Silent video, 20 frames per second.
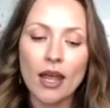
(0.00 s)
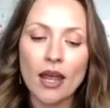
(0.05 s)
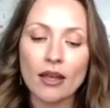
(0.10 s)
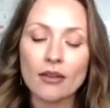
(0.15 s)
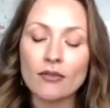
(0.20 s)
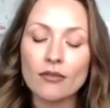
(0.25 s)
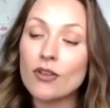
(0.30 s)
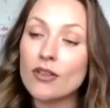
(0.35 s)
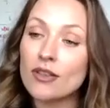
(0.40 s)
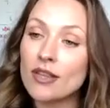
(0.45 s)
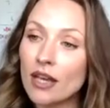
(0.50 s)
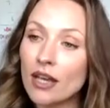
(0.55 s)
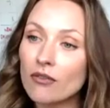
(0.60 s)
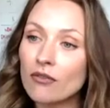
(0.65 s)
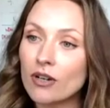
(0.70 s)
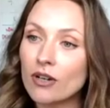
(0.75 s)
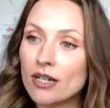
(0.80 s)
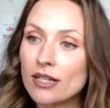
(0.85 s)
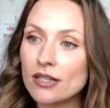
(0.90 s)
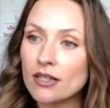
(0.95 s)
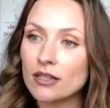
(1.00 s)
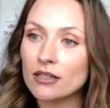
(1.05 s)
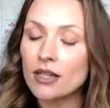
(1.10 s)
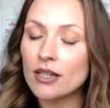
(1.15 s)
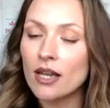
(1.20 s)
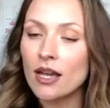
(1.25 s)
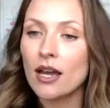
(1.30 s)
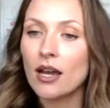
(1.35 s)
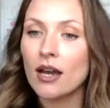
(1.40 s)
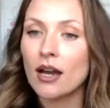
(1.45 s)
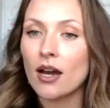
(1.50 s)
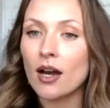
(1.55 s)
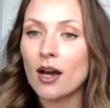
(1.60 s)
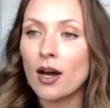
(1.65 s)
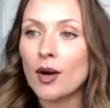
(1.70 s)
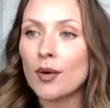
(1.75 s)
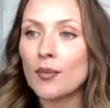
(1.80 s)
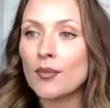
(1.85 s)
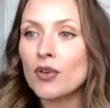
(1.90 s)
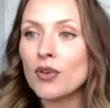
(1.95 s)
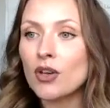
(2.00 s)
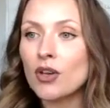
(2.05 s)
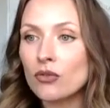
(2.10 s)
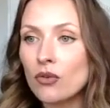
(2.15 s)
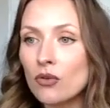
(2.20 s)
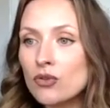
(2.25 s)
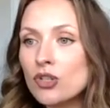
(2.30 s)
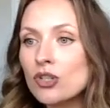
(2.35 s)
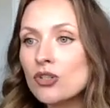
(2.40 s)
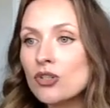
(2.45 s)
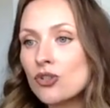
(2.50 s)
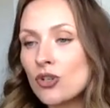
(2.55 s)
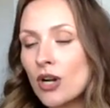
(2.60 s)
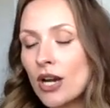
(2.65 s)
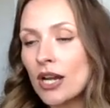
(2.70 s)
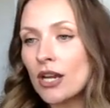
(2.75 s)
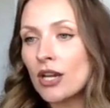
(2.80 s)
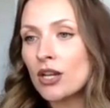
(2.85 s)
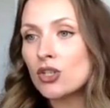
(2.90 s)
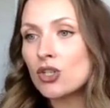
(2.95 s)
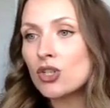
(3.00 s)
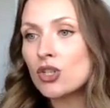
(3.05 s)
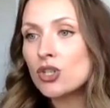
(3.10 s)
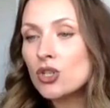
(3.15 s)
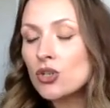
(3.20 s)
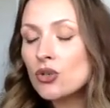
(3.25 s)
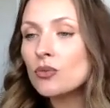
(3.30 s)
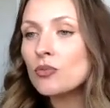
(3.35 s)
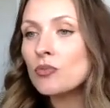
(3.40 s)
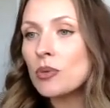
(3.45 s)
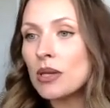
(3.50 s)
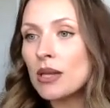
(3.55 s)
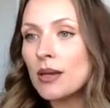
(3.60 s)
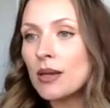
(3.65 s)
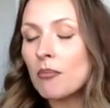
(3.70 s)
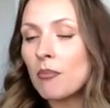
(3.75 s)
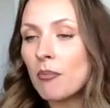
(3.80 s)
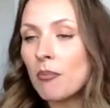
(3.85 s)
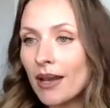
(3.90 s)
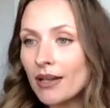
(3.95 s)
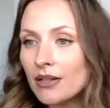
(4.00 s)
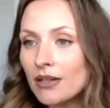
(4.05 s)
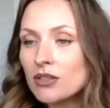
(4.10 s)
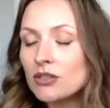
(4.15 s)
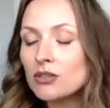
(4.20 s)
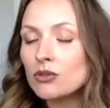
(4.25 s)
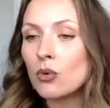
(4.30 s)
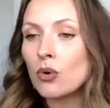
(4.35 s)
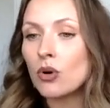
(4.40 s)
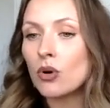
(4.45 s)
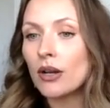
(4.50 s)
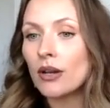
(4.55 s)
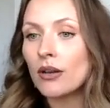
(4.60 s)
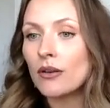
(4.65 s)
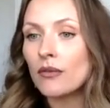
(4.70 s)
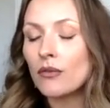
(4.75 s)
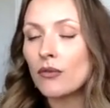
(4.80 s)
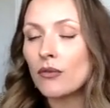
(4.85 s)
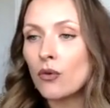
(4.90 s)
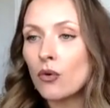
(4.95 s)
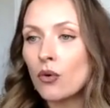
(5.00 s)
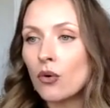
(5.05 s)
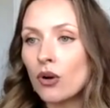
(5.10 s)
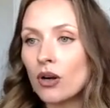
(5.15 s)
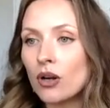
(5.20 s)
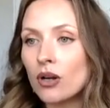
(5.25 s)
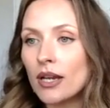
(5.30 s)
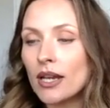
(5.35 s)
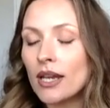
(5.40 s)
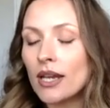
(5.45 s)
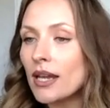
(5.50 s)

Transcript: And for that reason, corrosion training should be mandatory for